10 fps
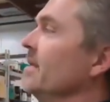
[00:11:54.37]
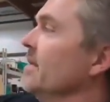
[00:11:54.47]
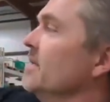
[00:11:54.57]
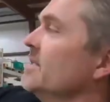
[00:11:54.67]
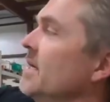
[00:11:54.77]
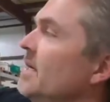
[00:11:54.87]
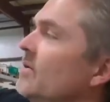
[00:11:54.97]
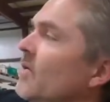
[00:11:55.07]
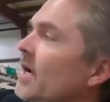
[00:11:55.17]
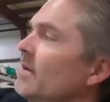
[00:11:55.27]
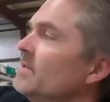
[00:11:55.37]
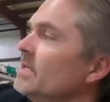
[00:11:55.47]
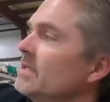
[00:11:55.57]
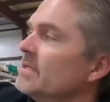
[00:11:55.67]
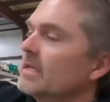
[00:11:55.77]
this 8 grams
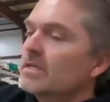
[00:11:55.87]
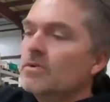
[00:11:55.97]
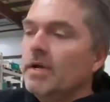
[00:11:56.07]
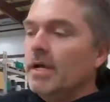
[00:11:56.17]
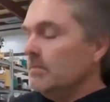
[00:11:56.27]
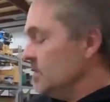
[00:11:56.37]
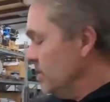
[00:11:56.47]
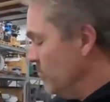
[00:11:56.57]
and 6 grams.